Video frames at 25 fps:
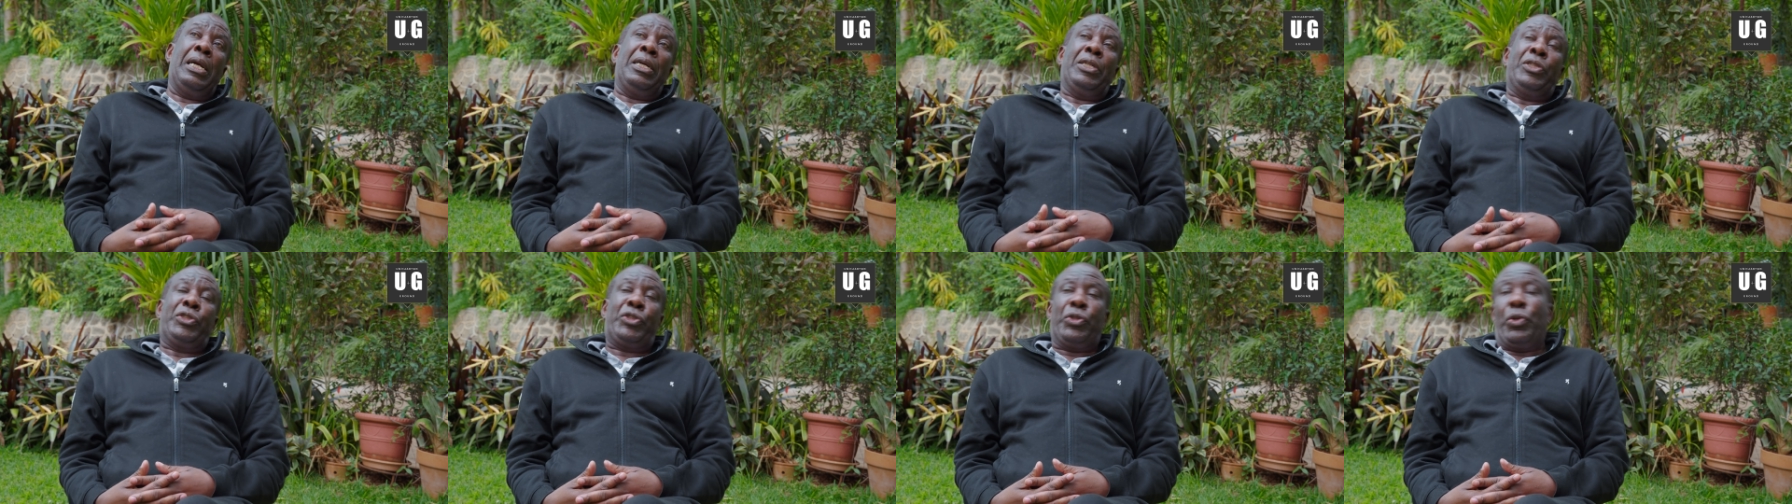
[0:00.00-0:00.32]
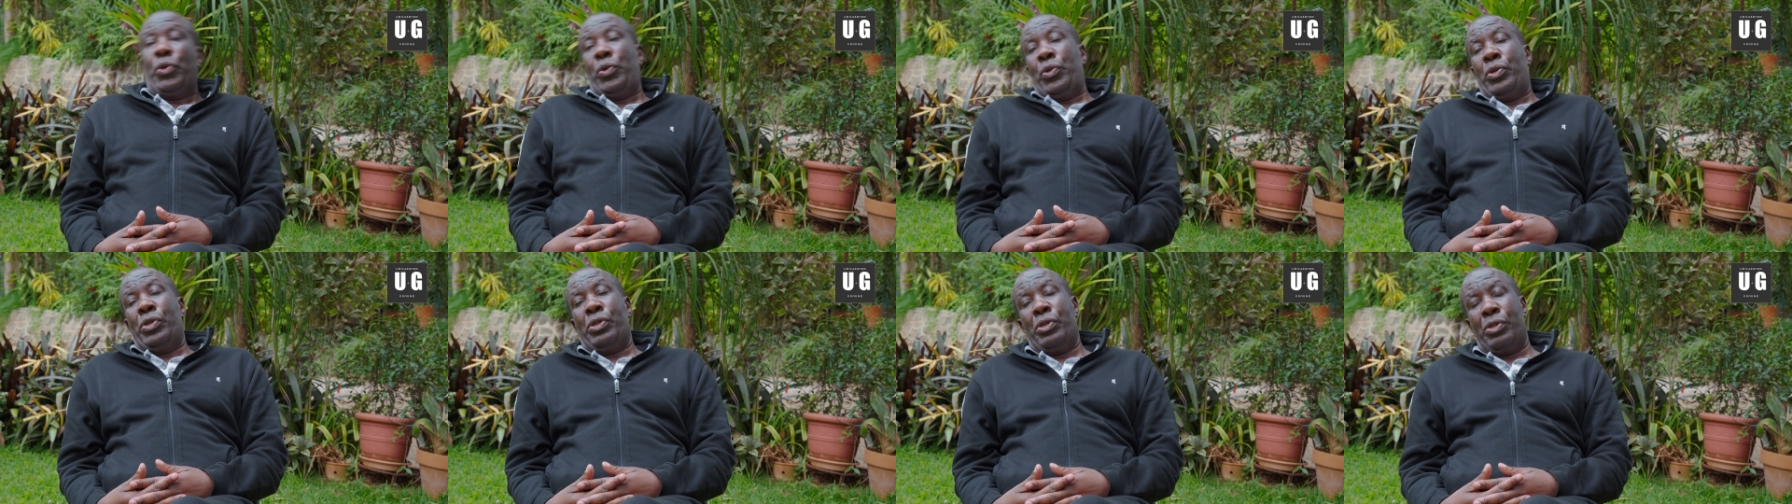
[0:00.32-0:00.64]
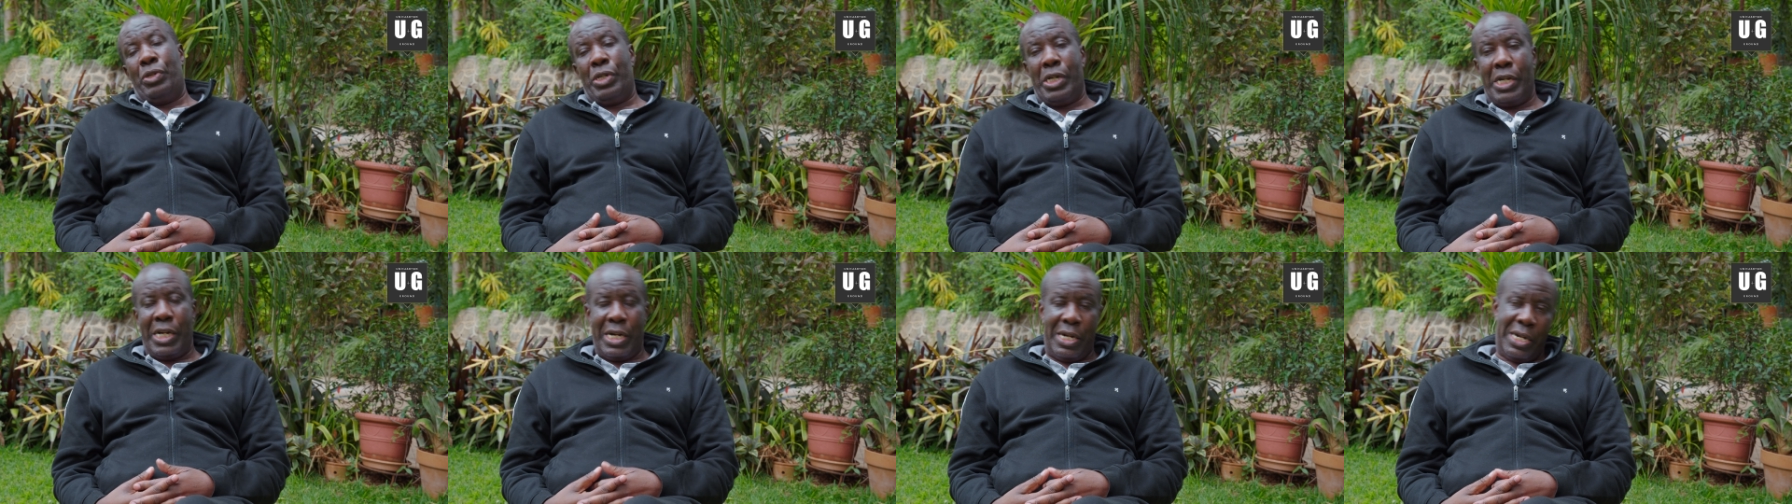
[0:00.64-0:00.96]
So
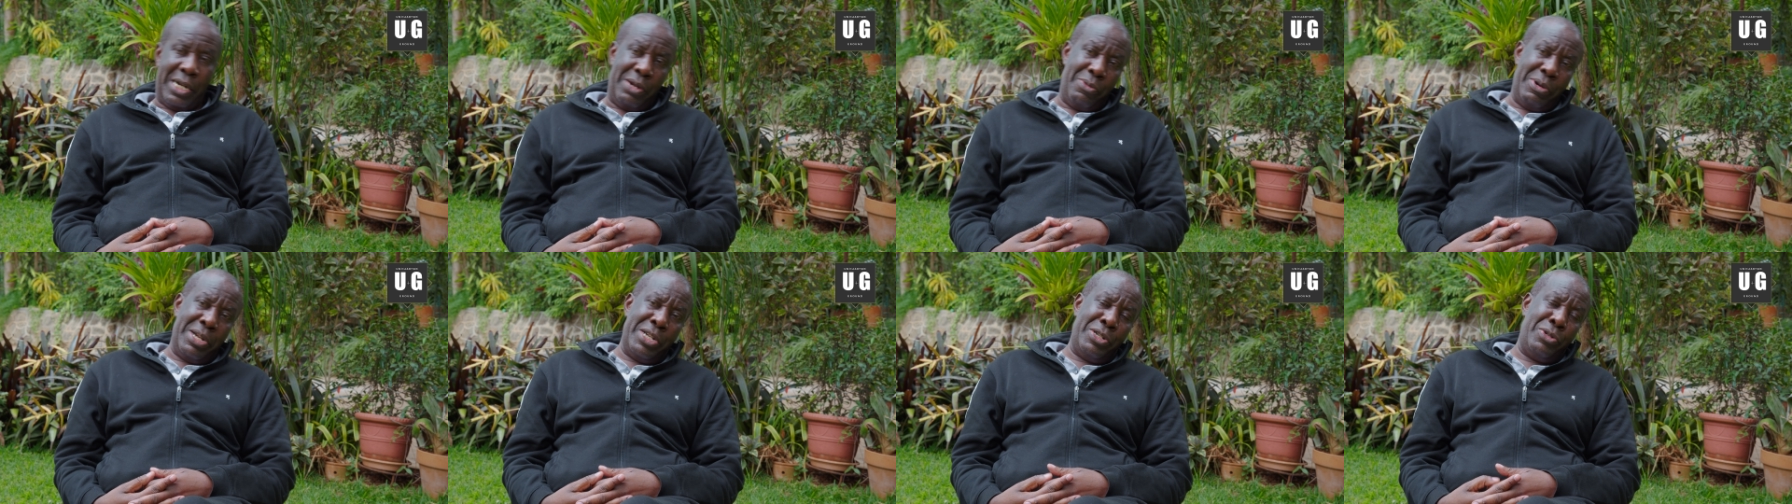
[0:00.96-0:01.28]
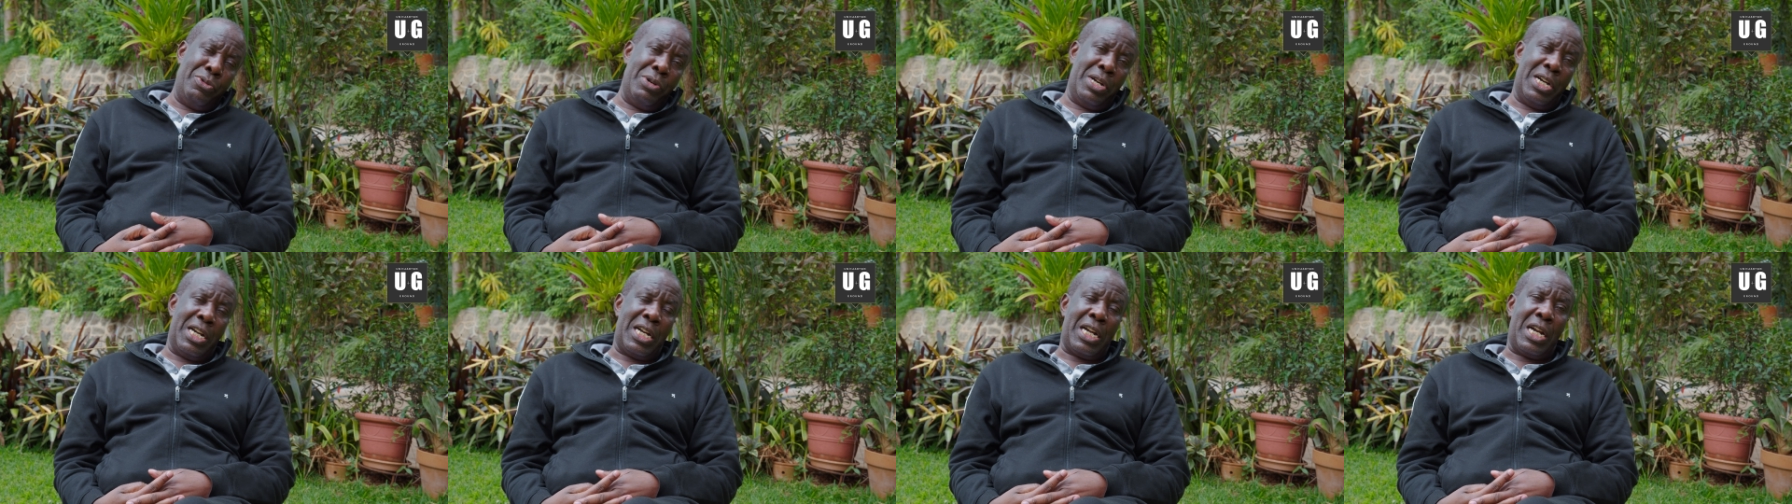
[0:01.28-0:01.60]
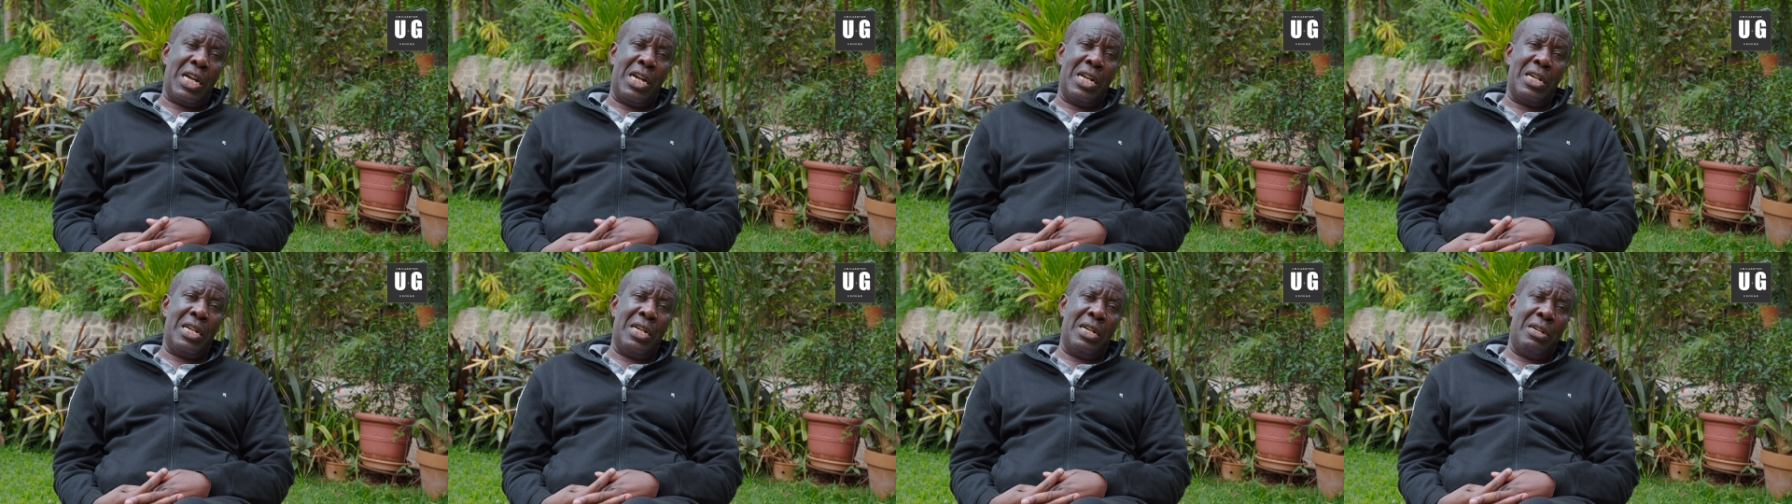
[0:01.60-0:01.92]
I went to Aga
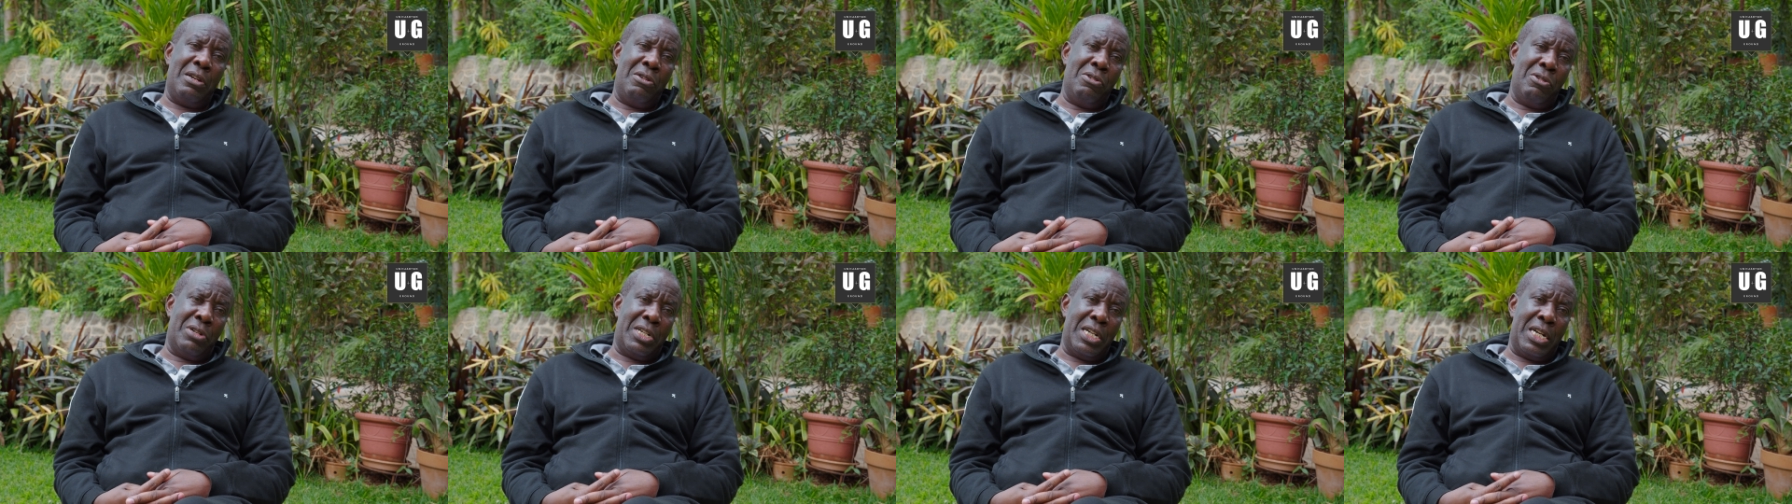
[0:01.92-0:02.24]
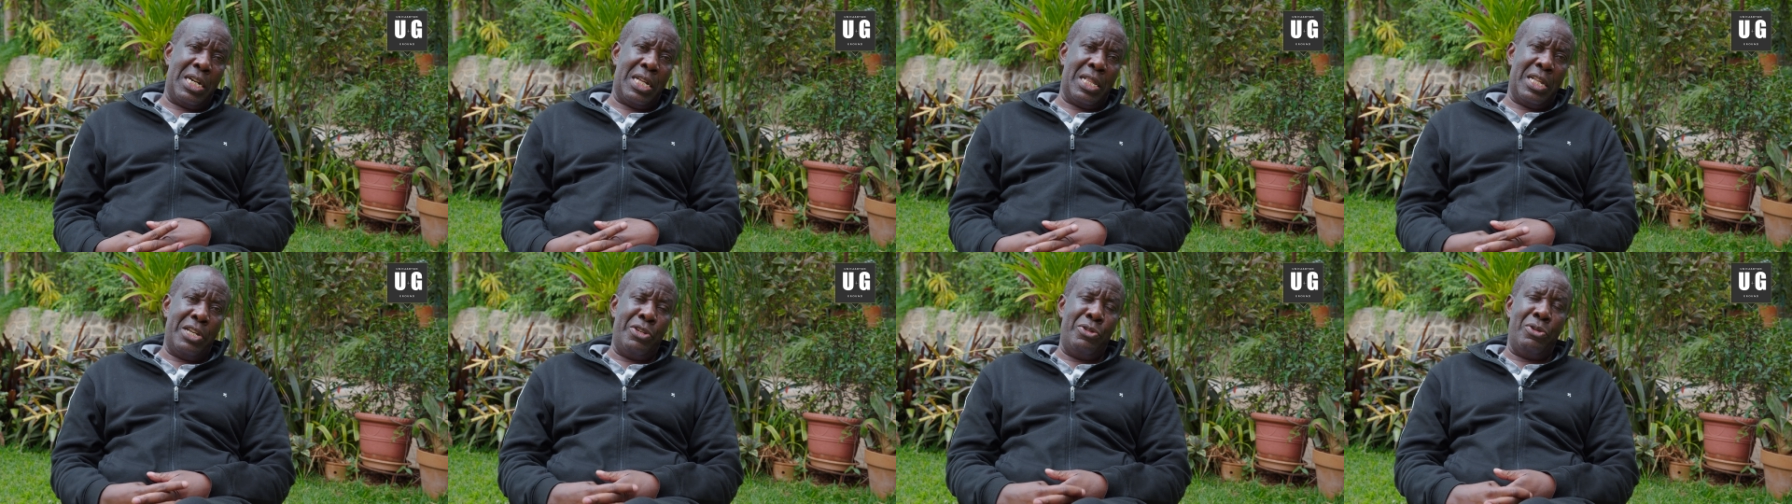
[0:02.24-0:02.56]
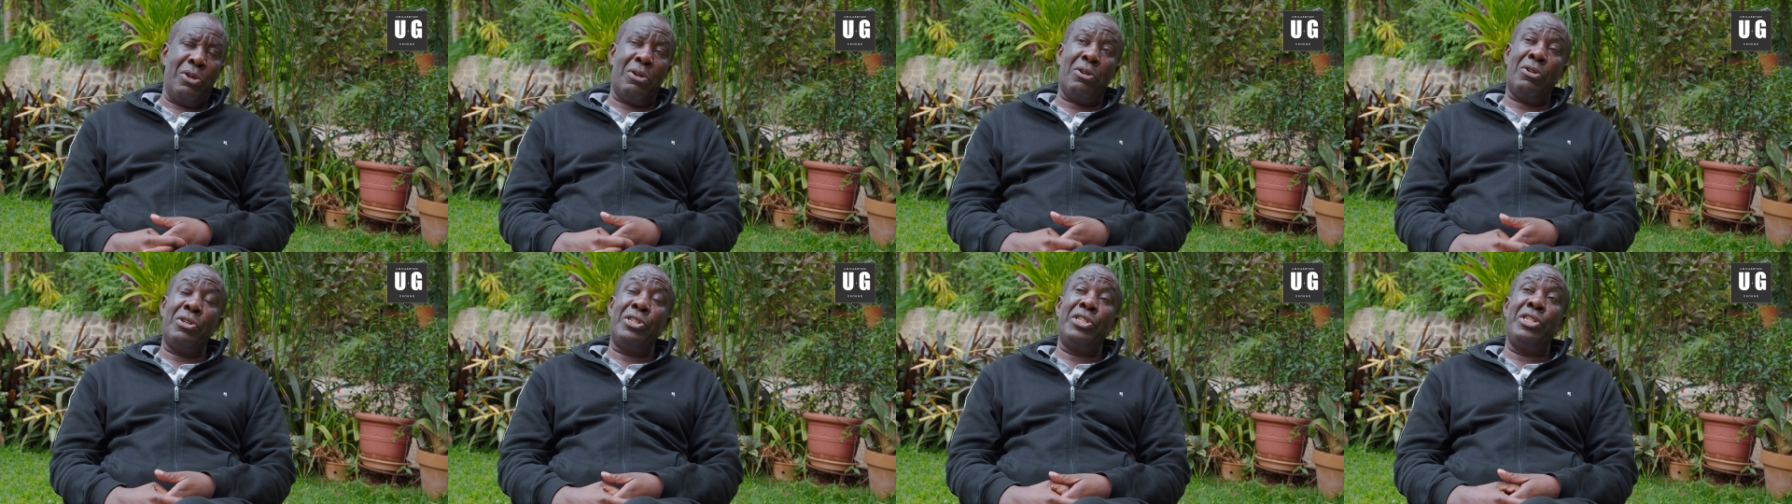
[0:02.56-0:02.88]
Khan and got another
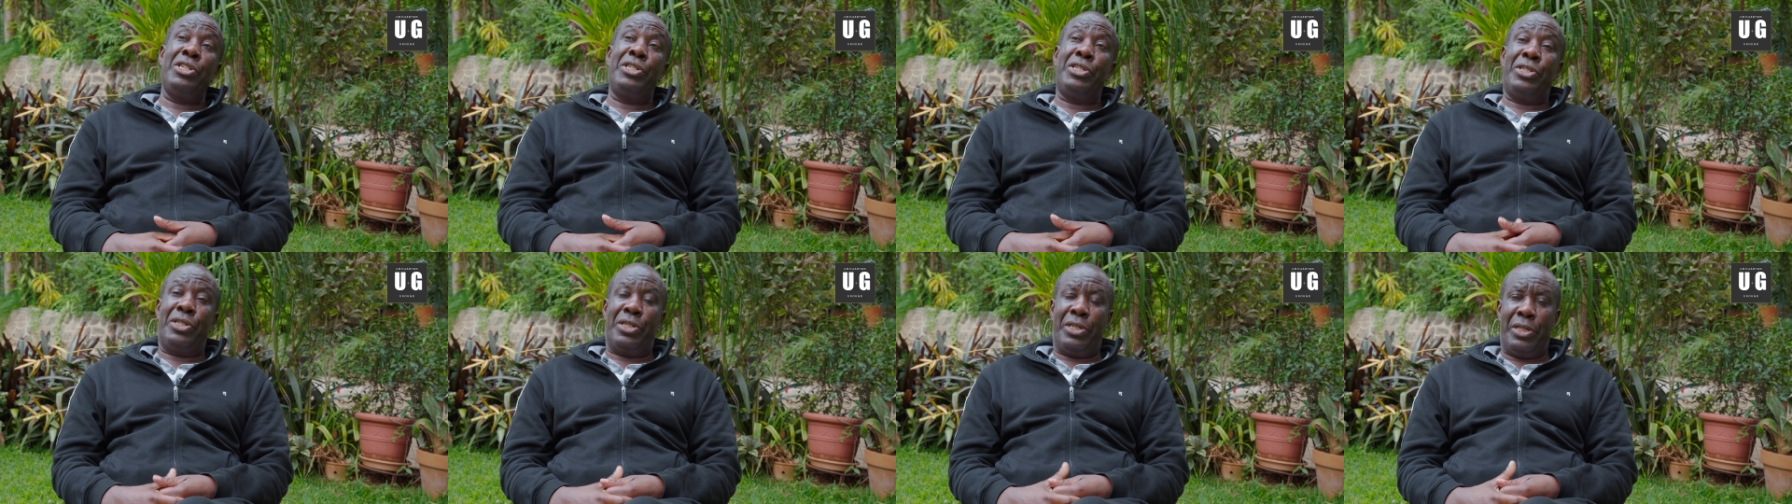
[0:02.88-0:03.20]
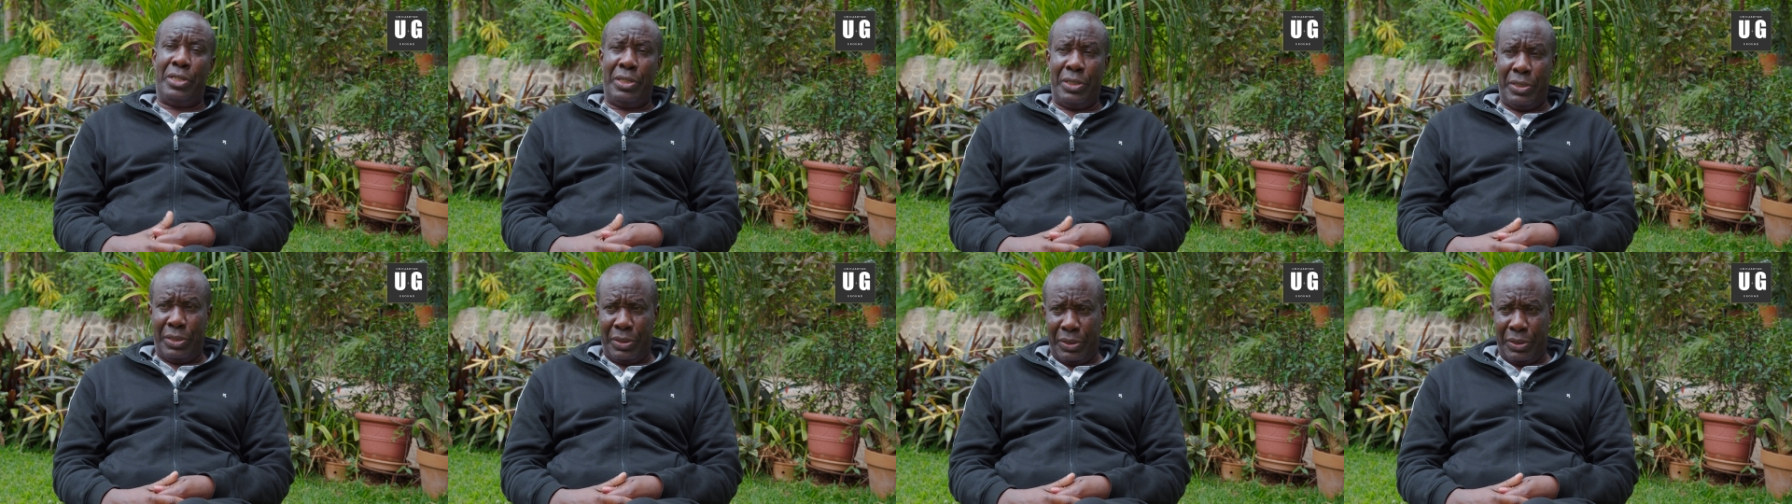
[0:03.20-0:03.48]
urologist.